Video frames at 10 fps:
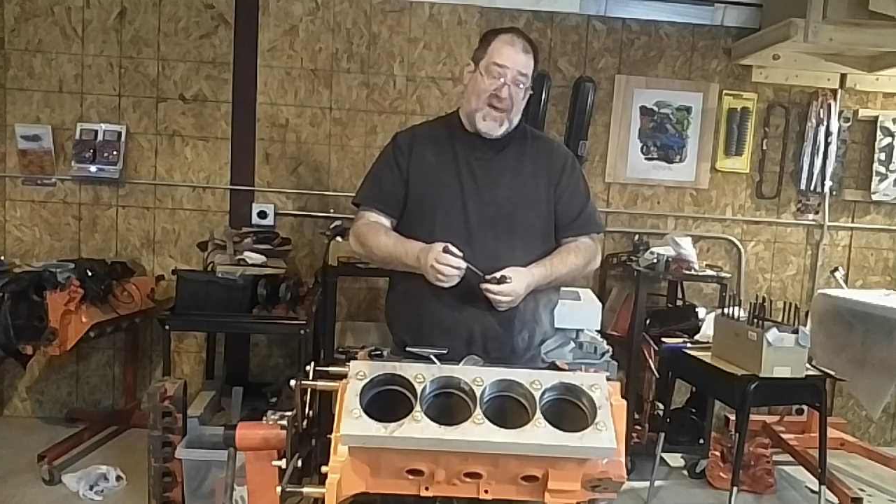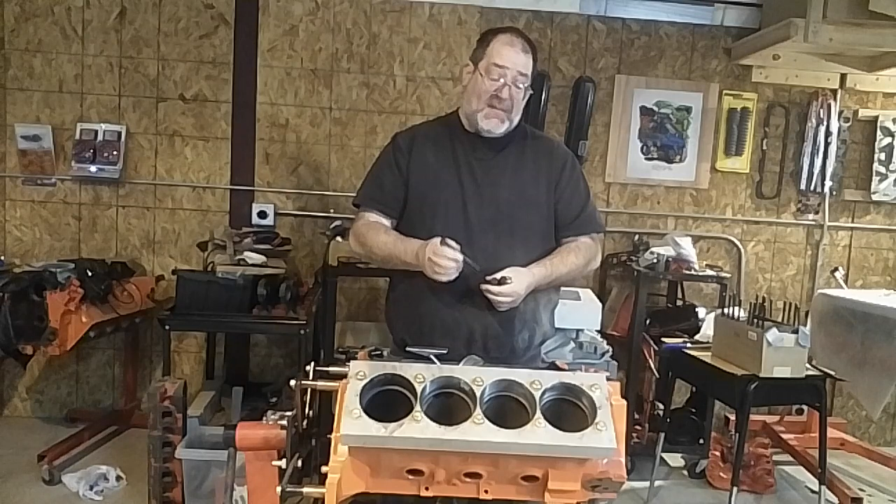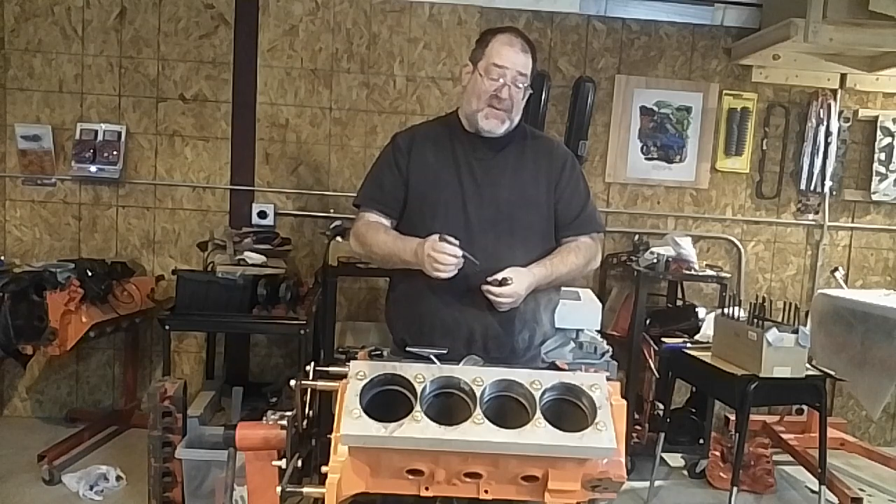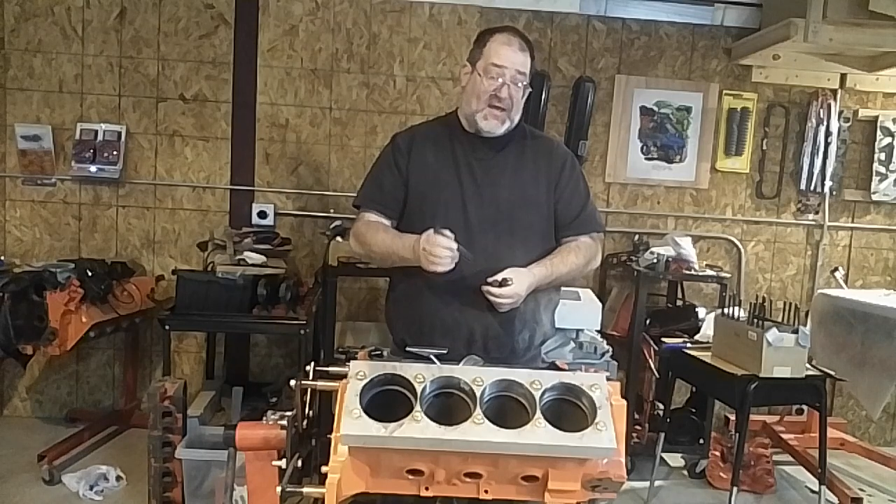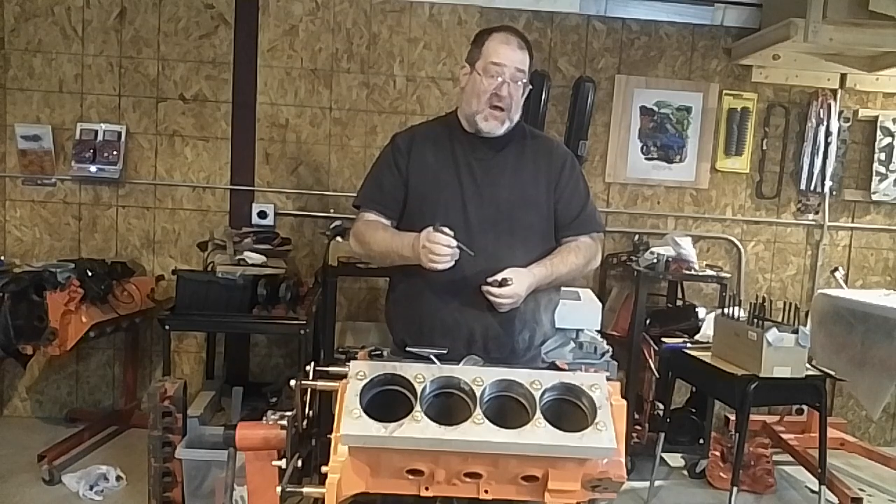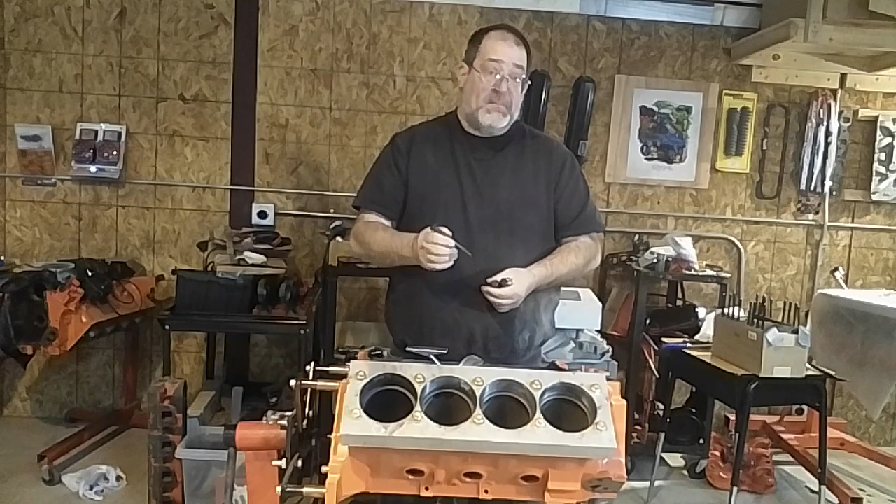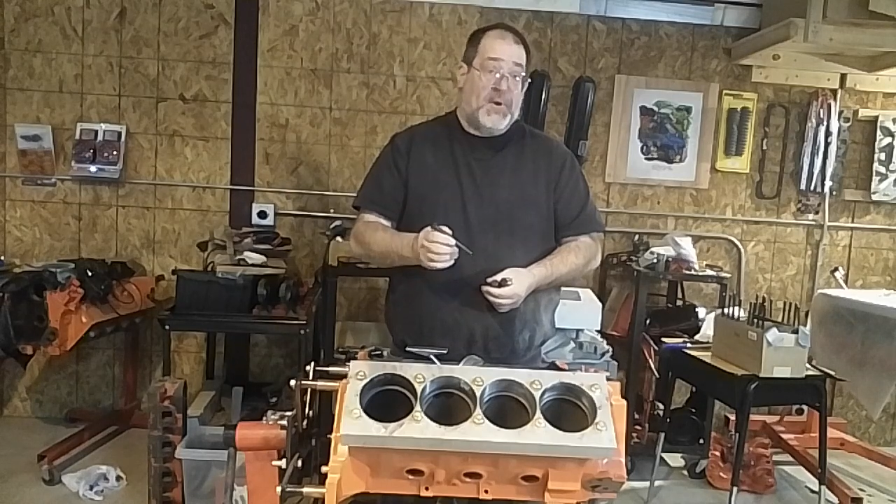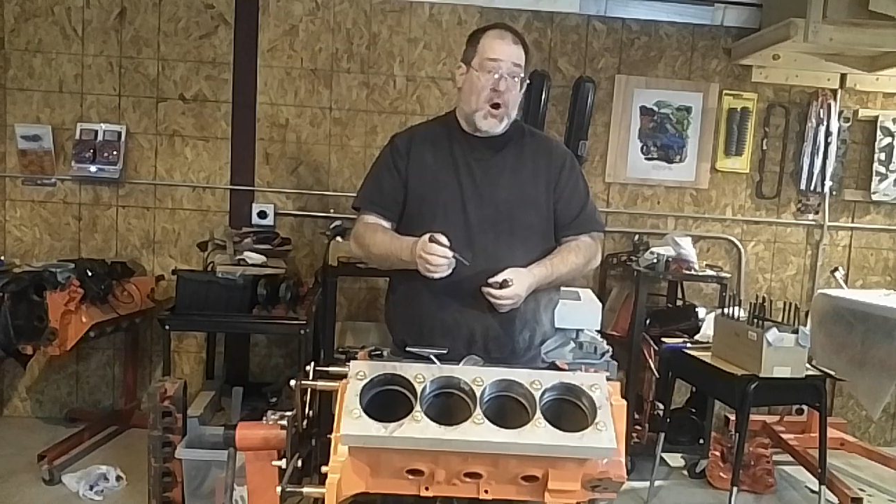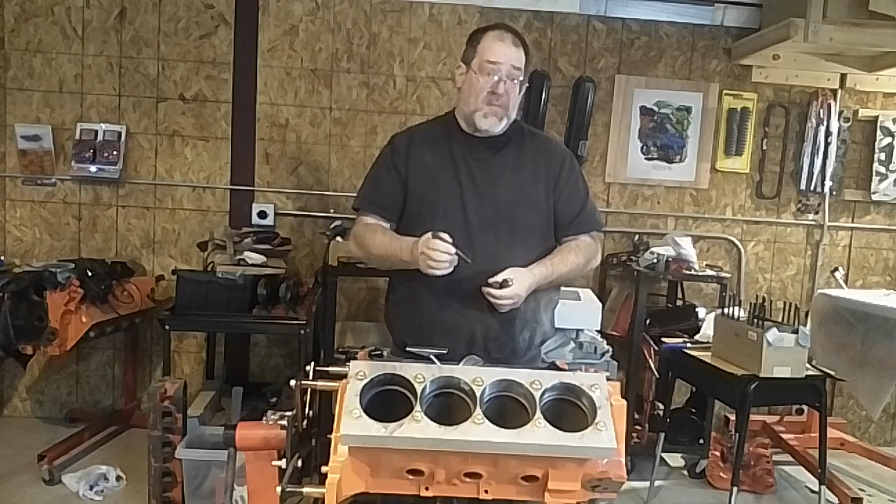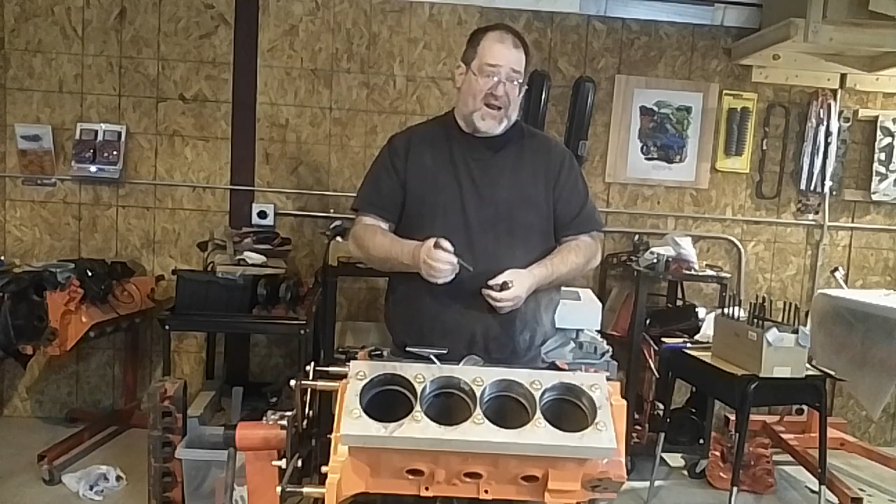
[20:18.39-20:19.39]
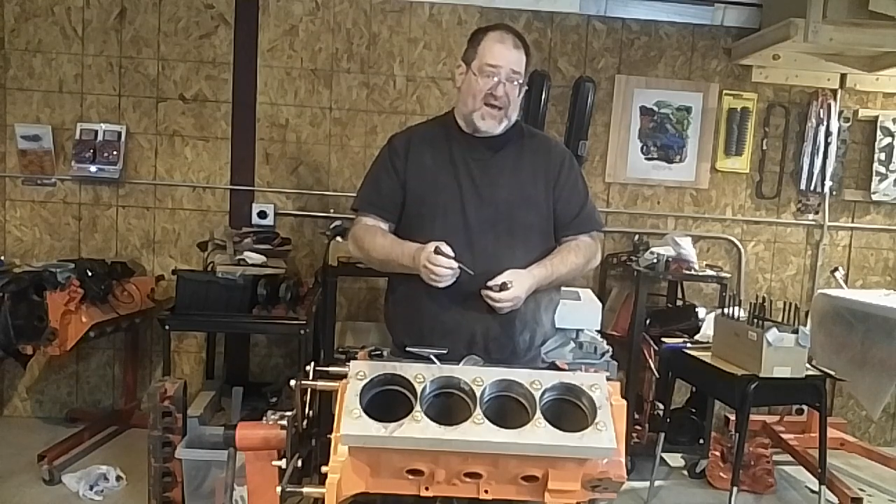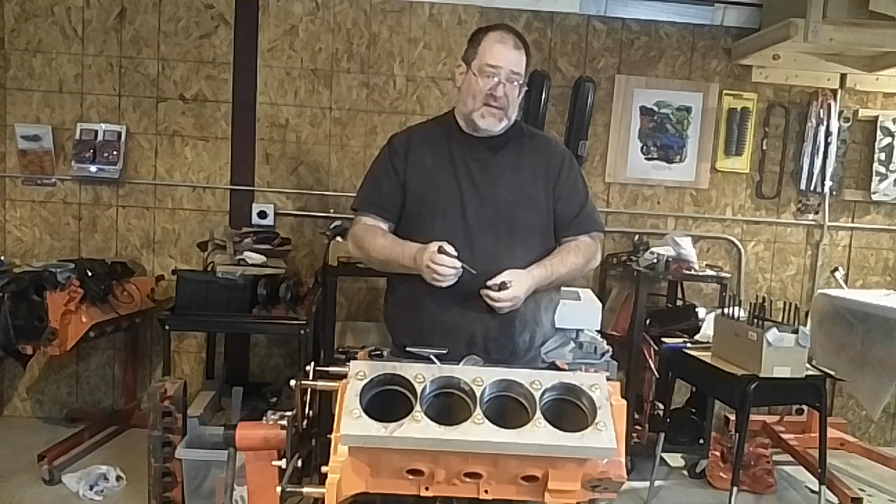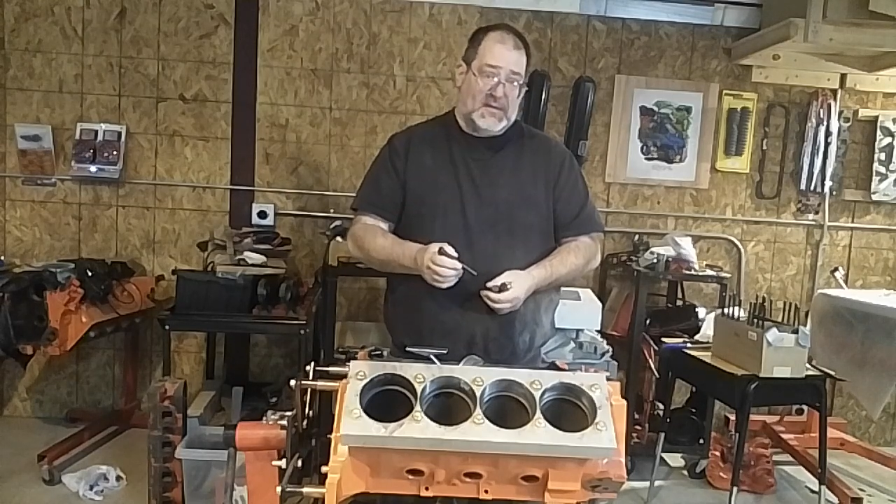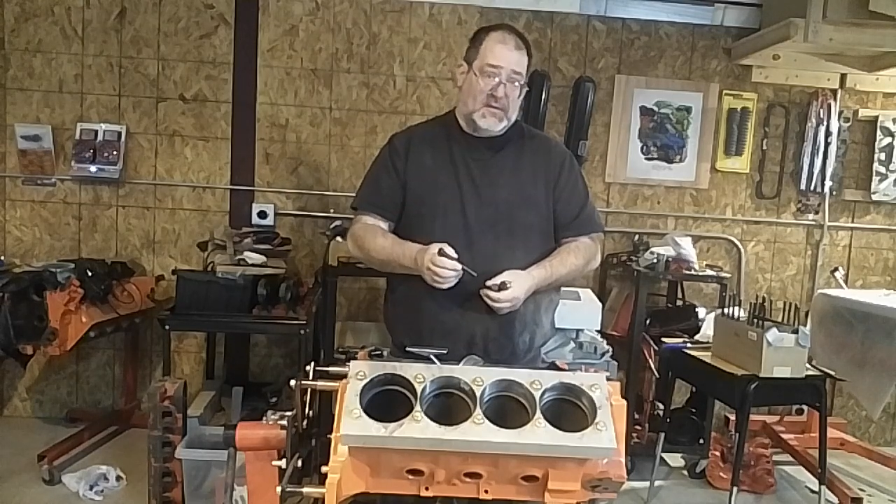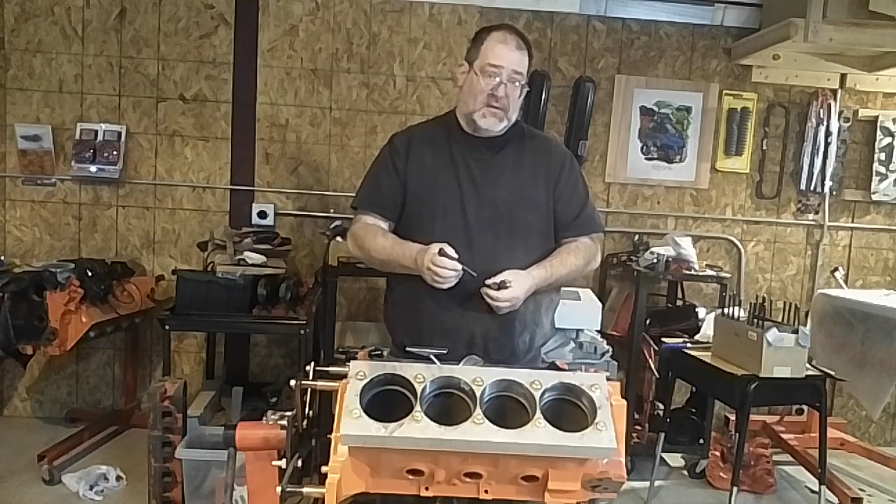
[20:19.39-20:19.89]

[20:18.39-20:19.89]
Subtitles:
may become permanent.